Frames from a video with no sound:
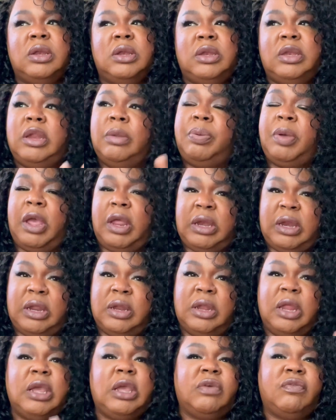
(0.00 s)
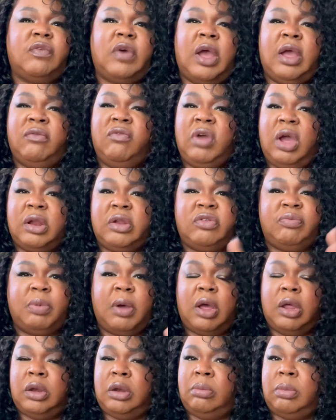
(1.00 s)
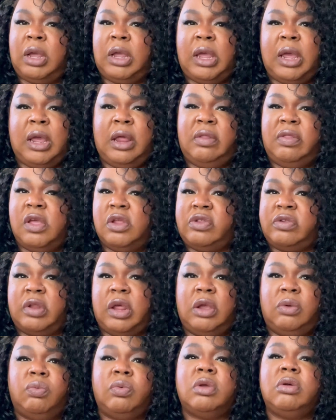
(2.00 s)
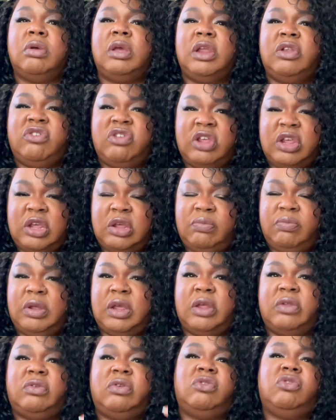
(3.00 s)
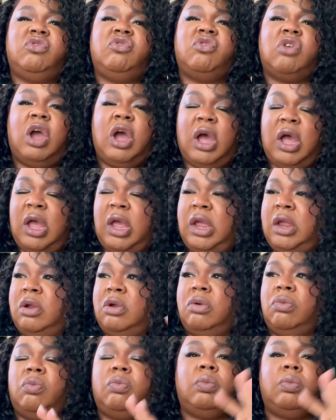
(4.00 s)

depending. Like, if I've got a spot in my head that's like real itchy because it's dry or